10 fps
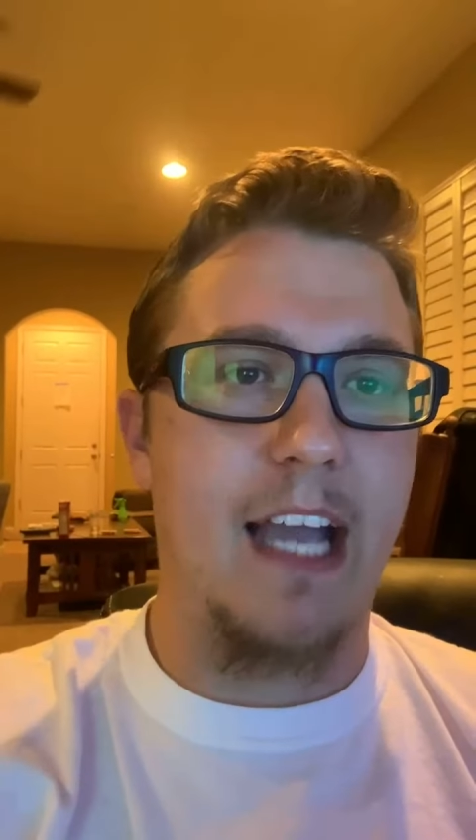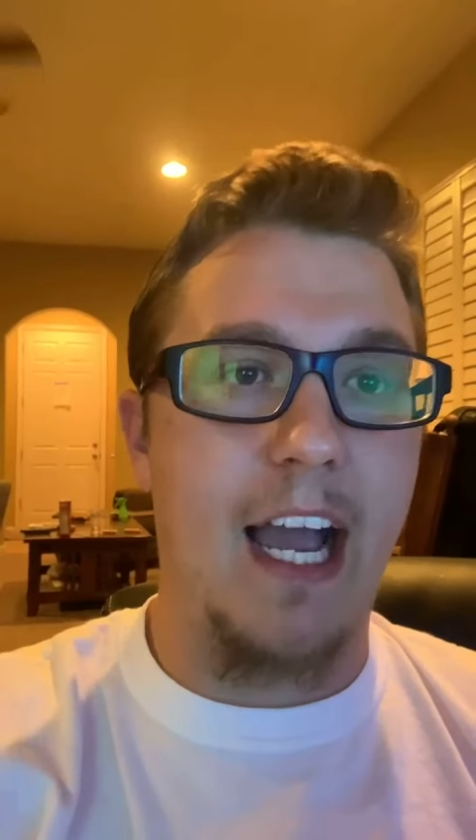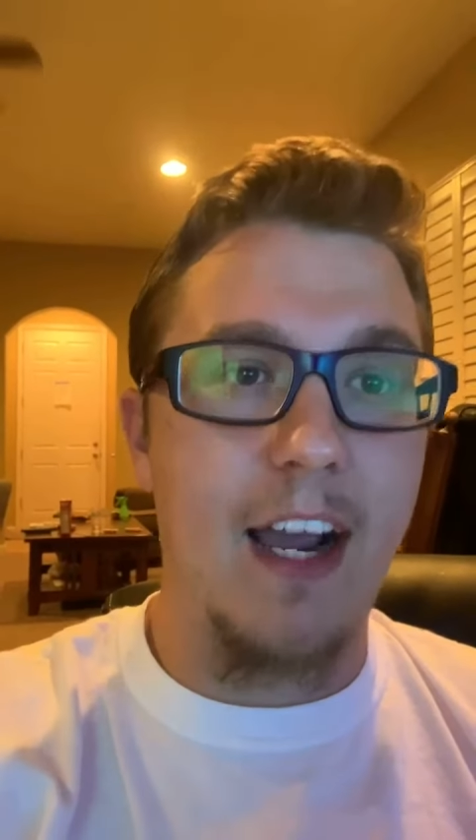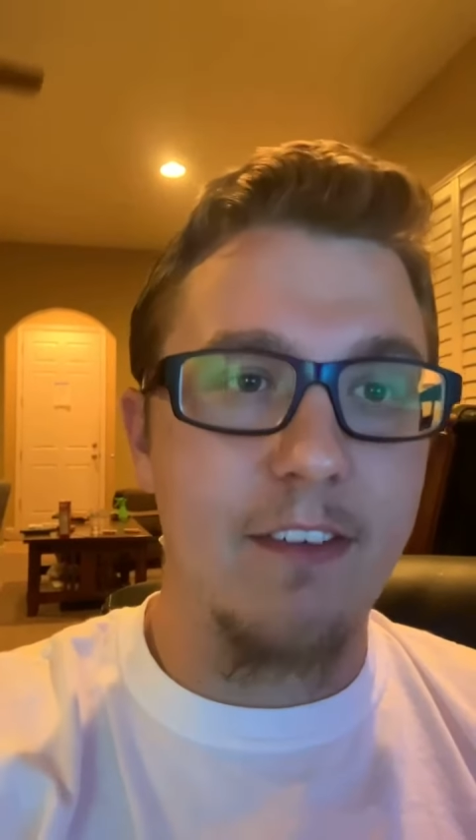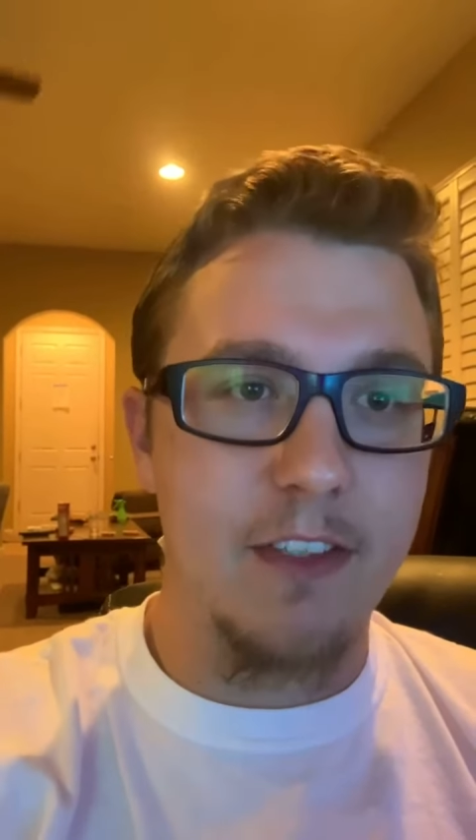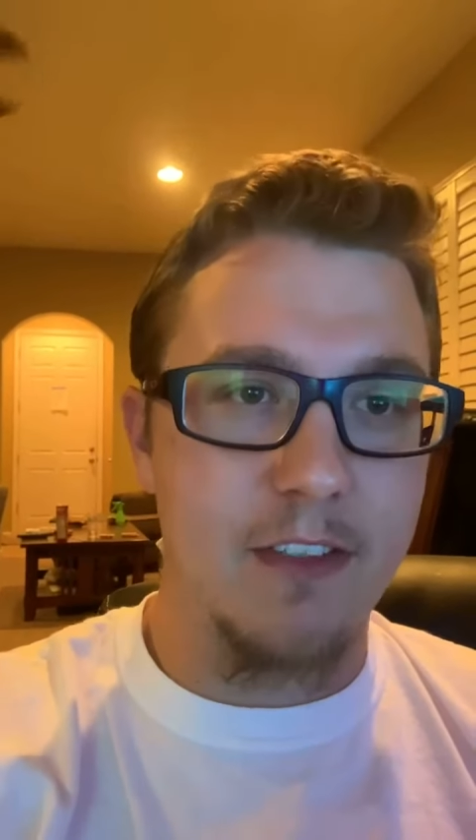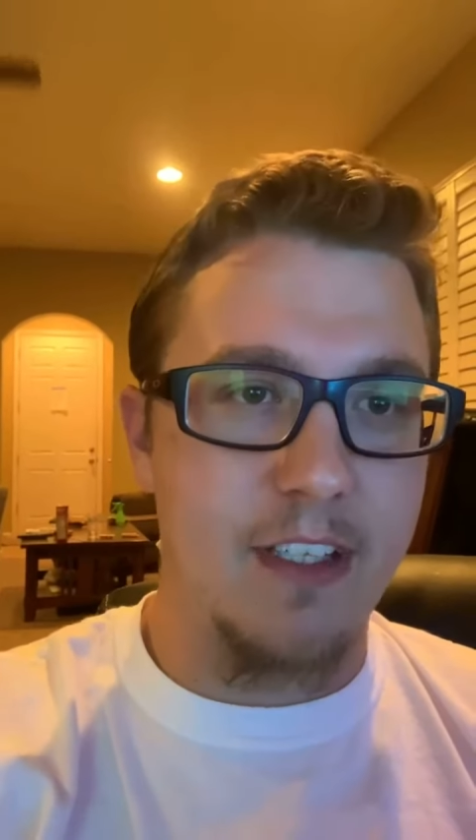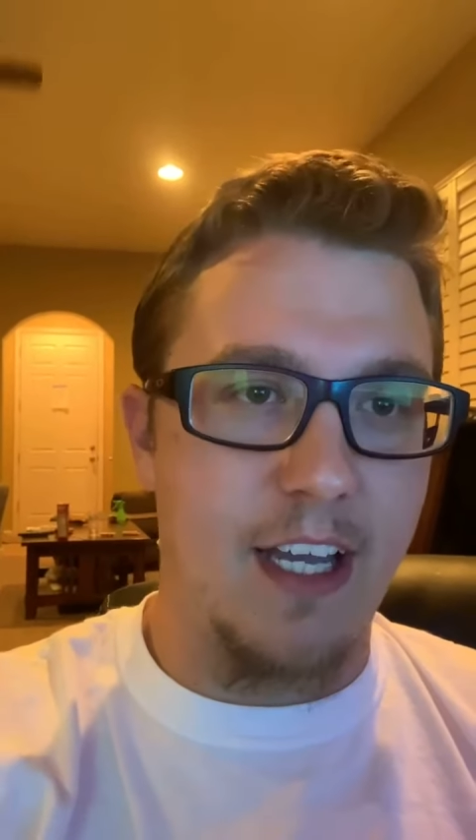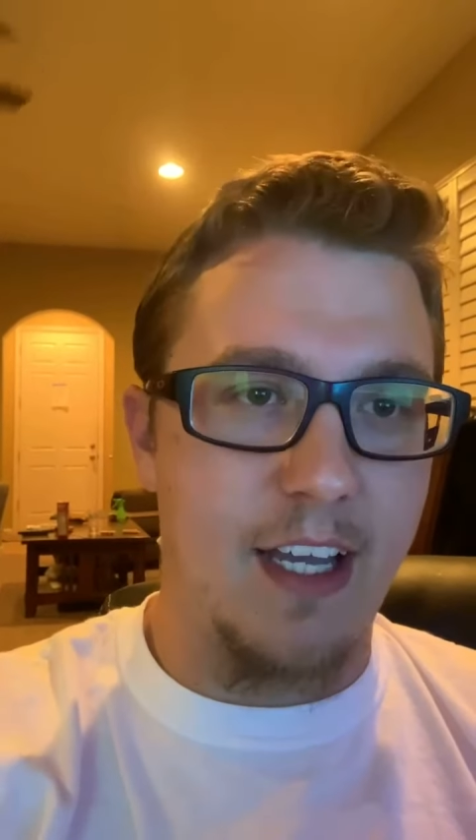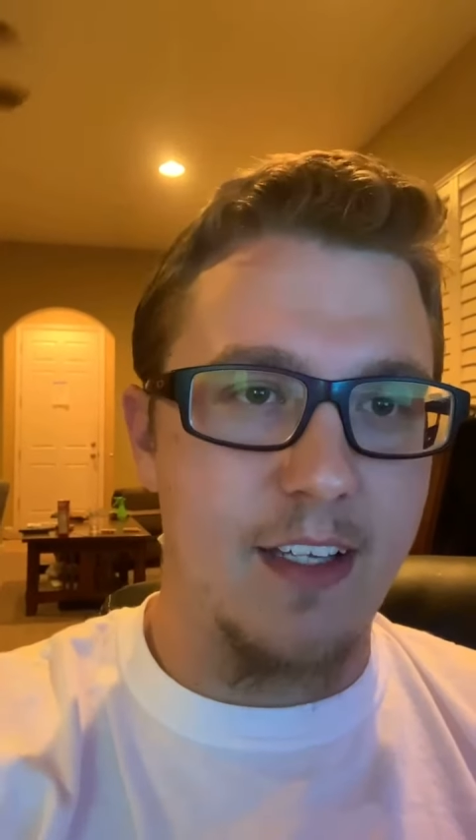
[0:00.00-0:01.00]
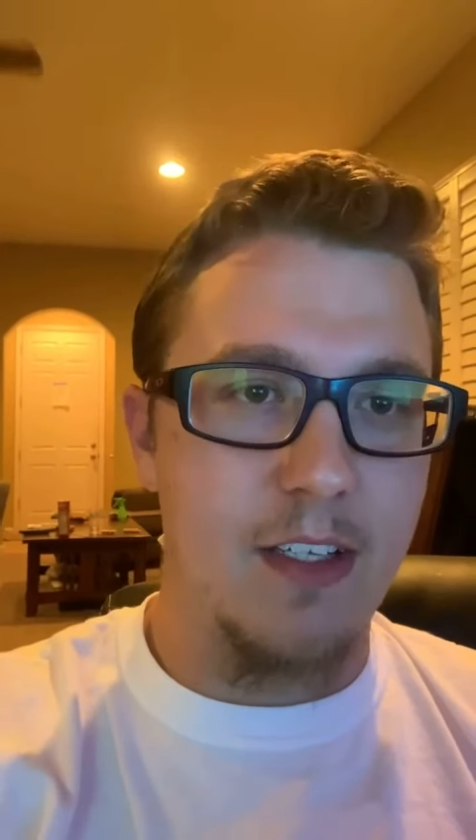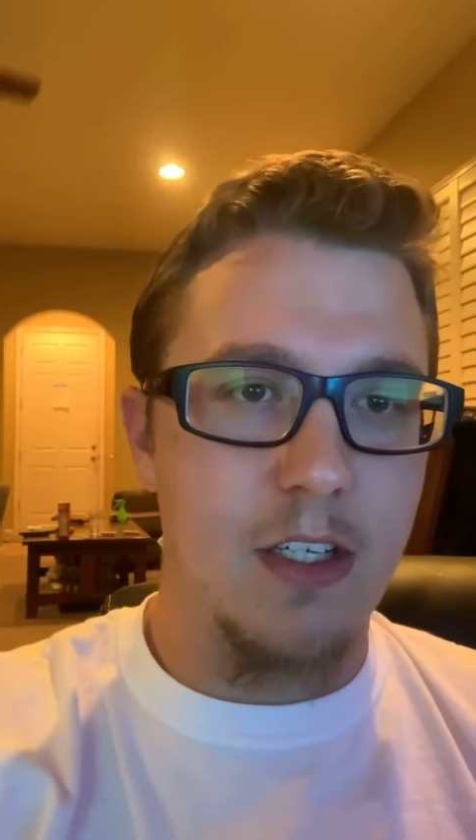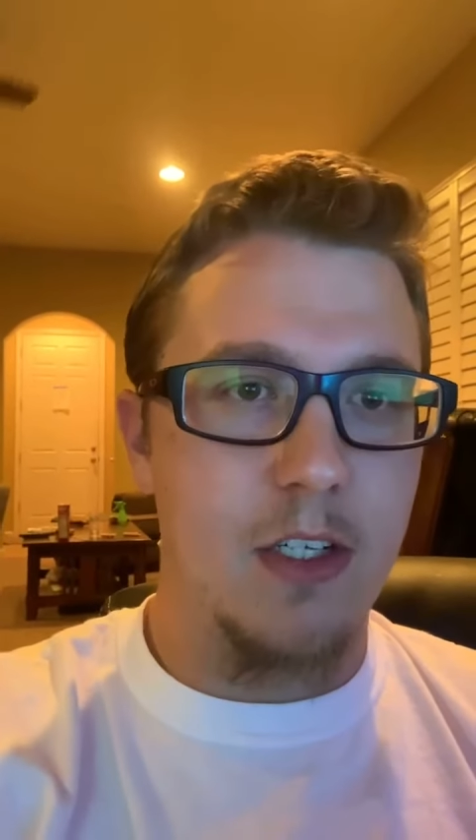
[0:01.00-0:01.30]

after that,